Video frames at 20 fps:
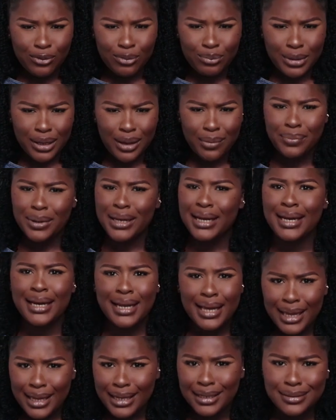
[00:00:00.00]
for me,
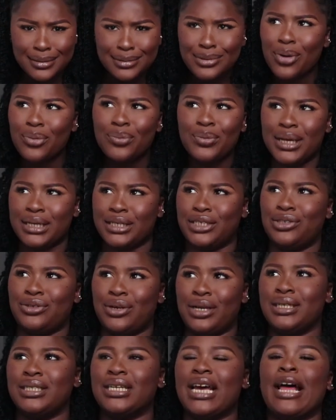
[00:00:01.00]
please don't be a
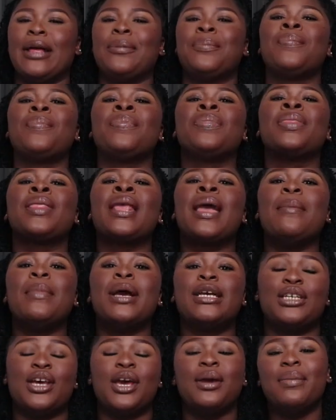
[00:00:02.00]
stranger.
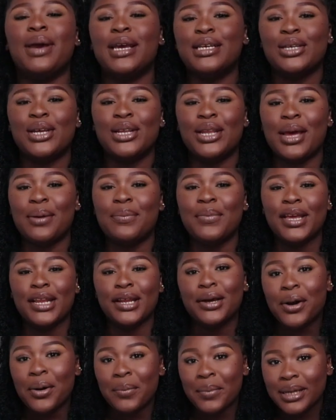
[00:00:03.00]
Make sure you mention them in
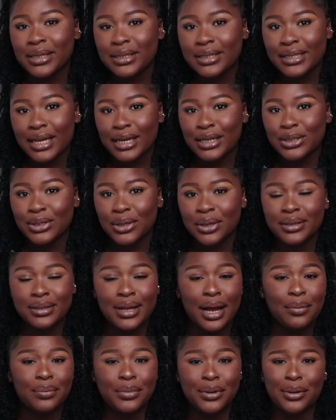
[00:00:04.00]
the comment section
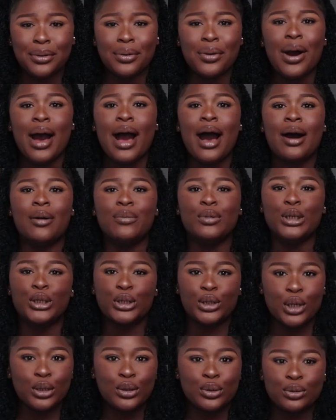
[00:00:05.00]
down below. I'll be
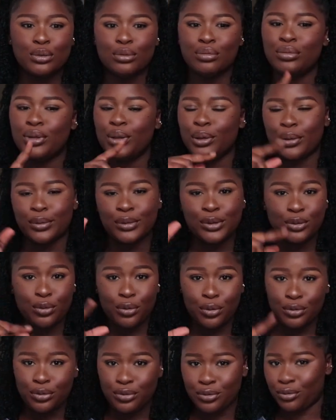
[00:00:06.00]
sure to, you know,
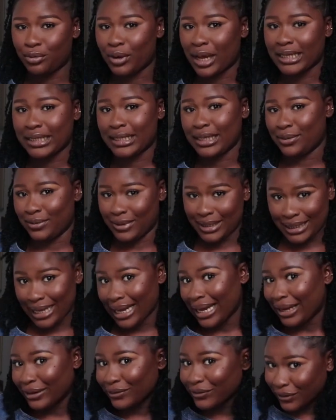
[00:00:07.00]
scroll through and see the ones
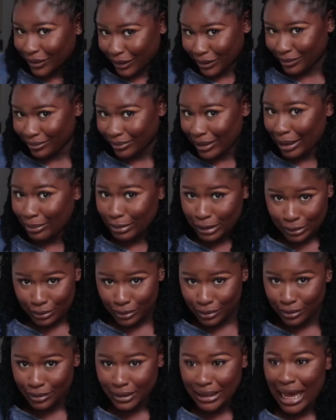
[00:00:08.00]
I can film. I'm a
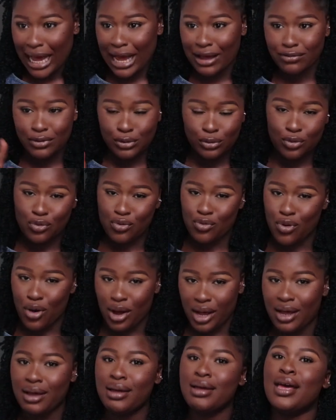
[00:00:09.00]
student, I have
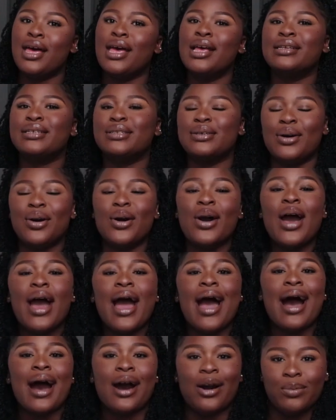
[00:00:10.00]
schoolwork, so
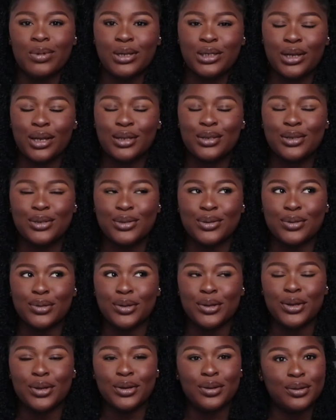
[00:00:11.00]
I'll be sure
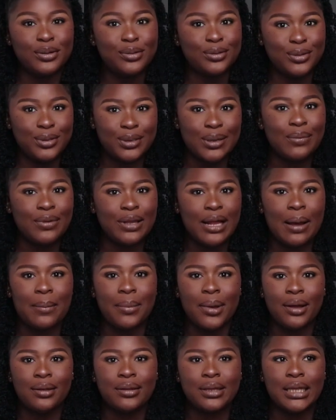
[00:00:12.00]
to, you know, do something
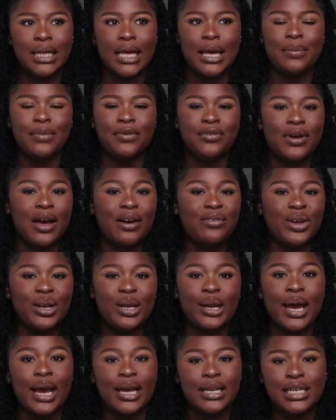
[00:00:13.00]
about them. If you have
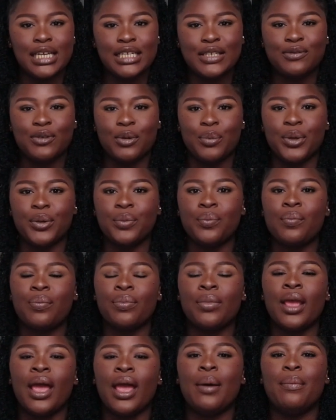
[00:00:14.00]
any ideas for me,
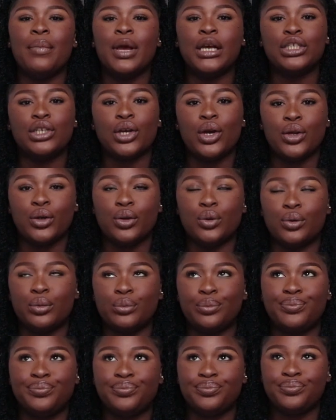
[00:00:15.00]
make sure
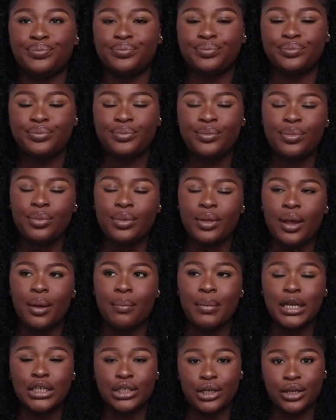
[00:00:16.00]
you
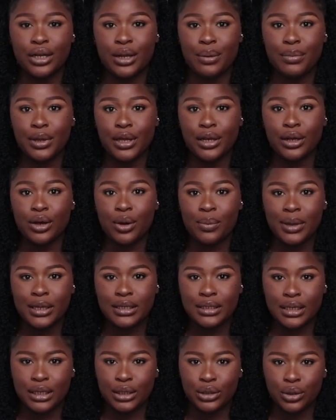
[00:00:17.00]
mention them in the
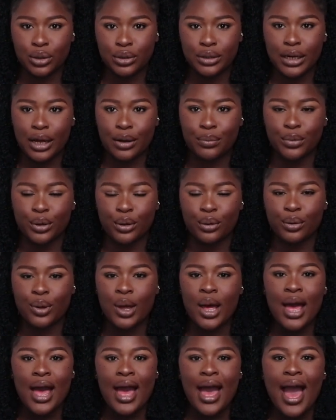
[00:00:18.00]
comment section down below.
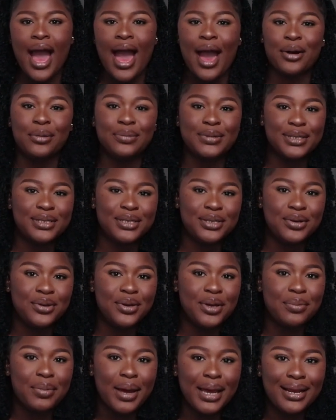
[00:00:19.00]
I hope to see
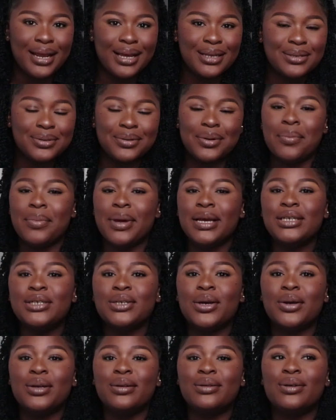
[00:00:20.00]
you in my next one. Make
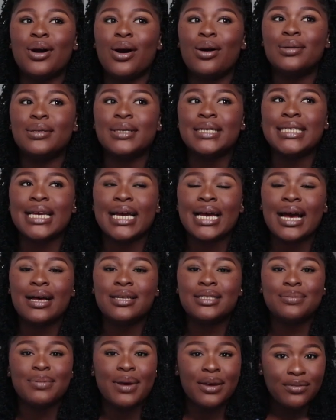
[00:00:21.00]
sure you also check
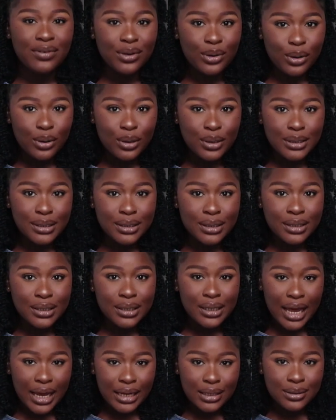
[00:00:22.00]
out my videos.
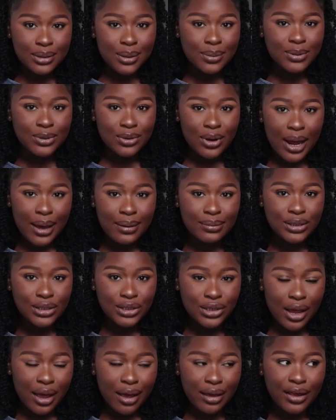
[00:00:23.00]
Like, subscribe,
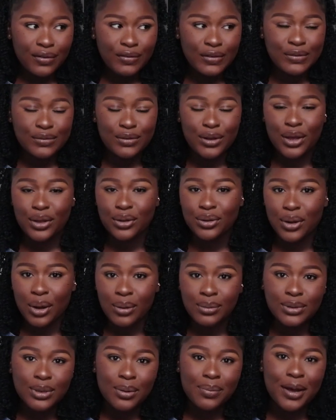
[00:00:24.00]
share, give the video a
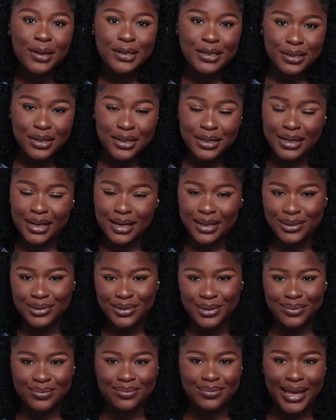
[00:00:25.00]
thumbs up. I'll see you in the
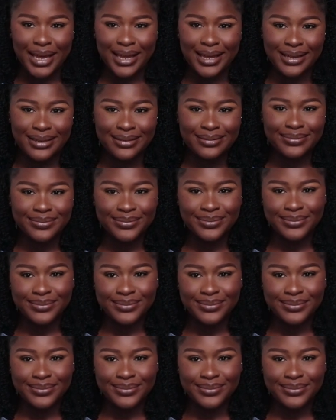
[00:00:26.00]
next one. Bye.